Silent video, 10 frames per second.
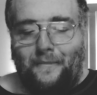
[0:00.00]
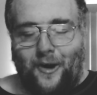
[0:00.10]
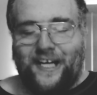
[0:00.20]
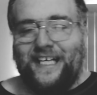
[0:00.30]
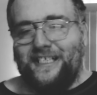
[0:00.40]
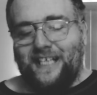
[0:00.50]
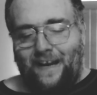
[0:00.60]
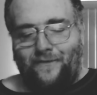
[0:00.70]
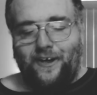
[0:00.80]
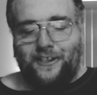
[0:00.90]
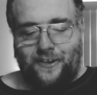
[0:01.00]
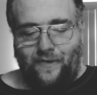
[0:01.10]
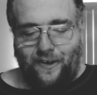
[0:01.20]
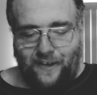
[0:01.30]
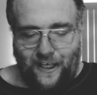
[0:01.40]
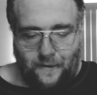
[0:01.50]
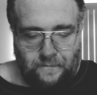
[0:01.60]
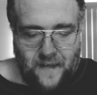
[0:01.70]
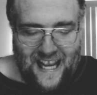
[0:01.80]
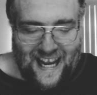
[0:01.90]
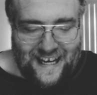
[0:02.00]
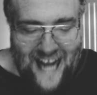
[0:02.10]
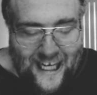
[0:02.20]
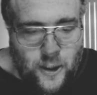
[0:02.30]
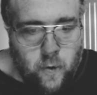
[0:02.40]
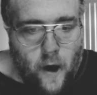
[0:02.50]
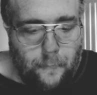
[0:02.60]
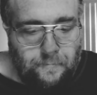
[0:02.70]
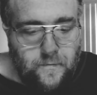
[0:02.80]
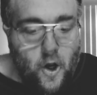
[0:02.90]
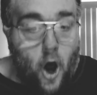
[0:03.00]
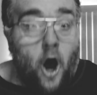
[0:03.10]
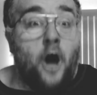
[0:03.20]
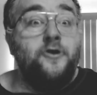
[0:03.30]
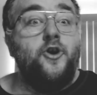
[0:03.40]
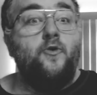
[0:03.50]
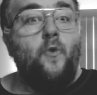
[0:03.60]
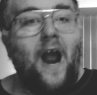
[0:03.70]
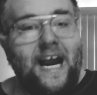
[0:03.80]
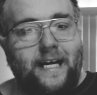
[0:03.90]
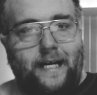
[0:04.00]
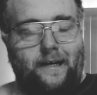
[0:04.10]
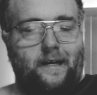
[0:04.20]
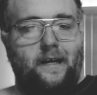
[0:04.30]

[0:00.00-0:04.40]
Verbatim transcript: Marquise Lightfoot is the real deal. Next one underrated,